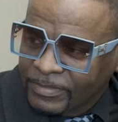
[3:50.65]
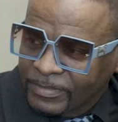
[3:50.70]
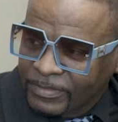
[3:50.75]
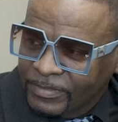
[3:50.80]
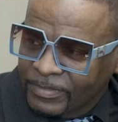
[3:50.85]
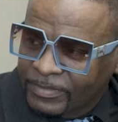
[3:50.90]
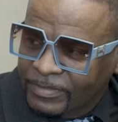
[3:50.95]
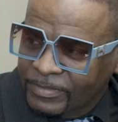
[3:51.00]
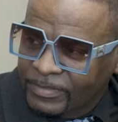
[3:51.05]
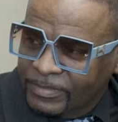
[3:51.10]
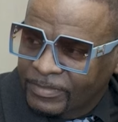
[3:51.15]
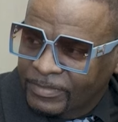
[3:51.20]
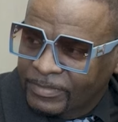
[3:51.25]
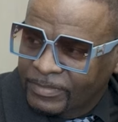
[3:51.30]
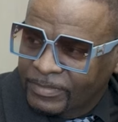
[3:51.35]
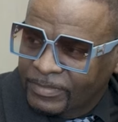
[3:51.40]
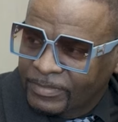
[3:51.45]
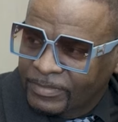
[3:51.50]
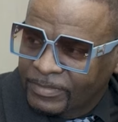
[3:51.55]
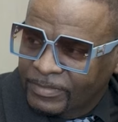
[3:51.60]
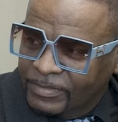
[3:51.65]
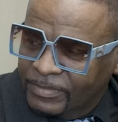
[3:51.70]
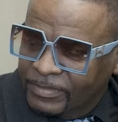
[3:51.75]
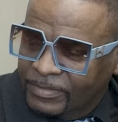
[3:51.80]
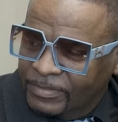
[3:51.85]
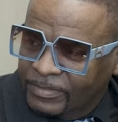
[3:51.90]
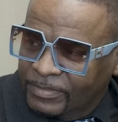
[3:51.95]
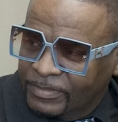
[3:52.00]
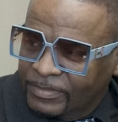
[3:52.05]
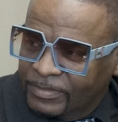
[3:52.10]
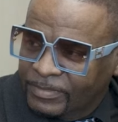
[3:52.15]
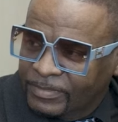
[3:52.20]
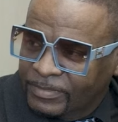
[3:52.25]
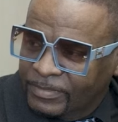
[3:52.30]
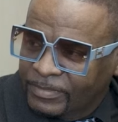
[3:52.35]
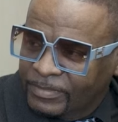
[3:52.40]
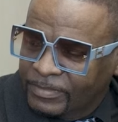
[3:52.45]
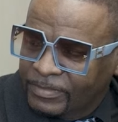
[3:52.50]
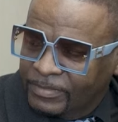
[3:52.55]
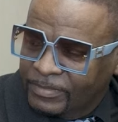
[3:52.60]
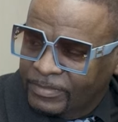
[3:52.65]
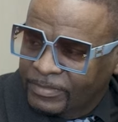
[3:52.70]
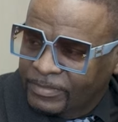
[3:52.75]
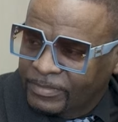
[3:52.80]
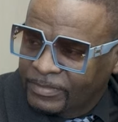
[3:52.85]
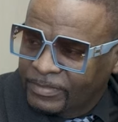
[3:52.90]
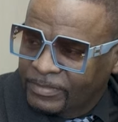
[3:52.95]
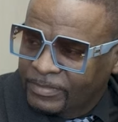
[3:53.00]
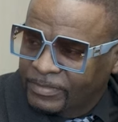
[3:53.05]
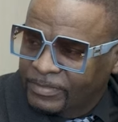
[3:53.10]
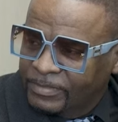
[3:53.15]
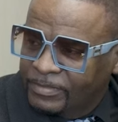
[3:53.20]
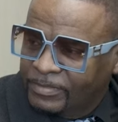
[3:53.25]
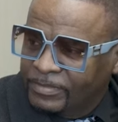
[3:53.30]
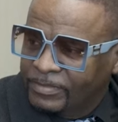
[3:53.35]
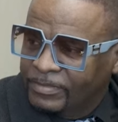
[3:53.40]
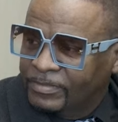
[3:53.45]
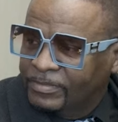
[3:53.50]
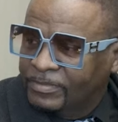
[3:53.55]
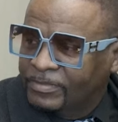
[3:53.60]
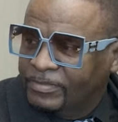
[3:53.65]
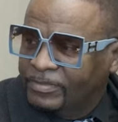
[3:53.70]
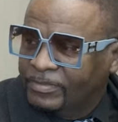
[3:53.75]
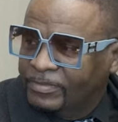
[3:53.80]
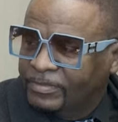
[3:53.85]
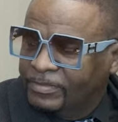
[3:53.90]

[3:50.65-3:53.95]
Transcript: [no speech]